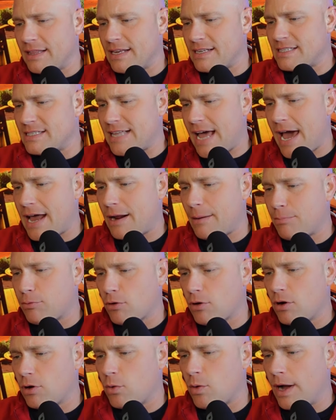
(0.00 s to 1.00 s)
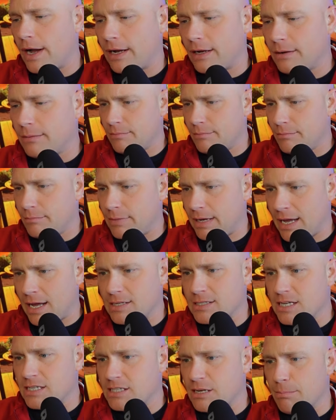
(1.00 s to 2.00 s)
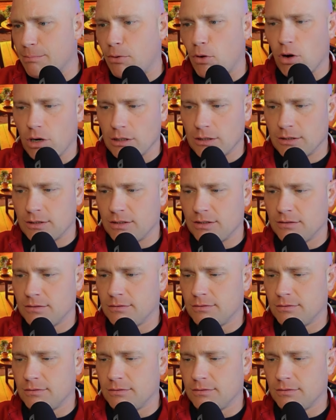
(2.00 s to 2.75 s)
this stat up real quick because it's important.